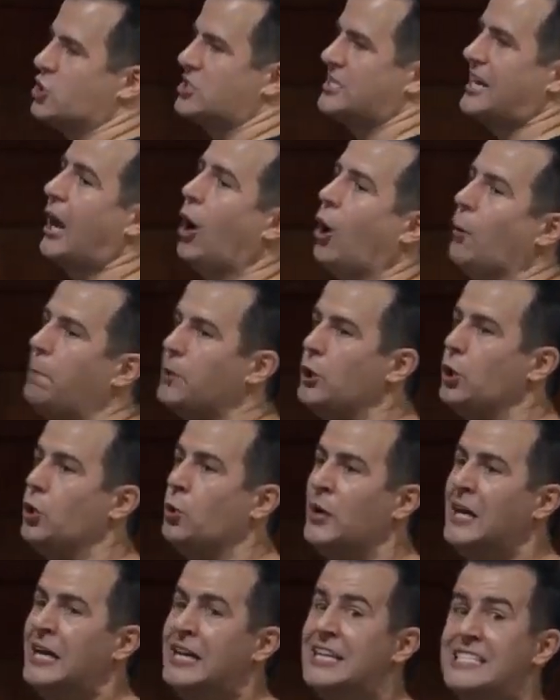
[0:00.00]
just help
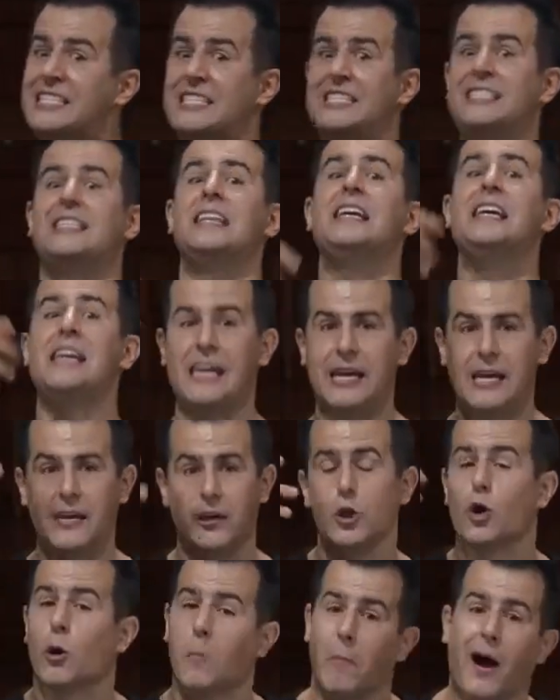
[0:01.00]
you see
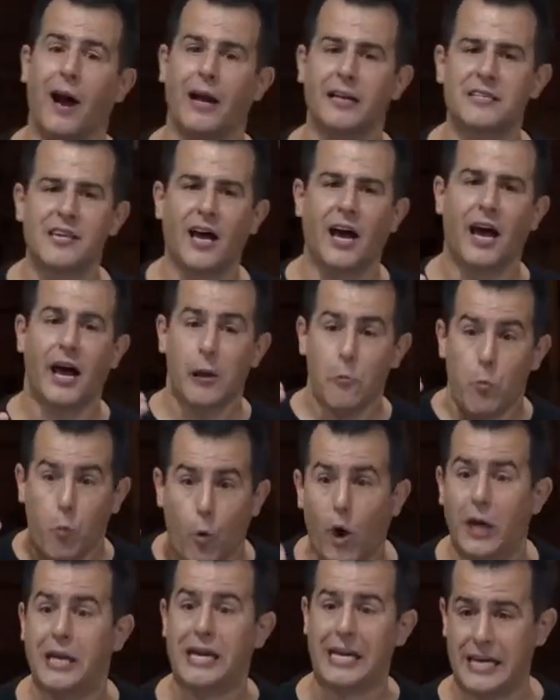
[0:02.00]
in your mind's eye
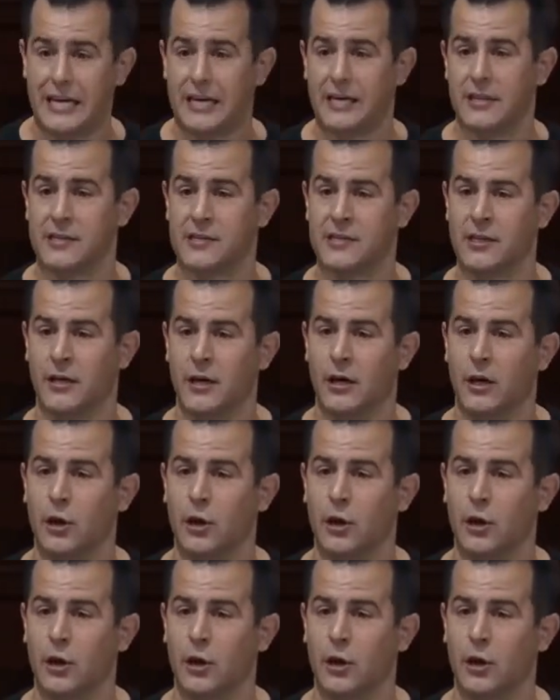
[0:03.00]
what it is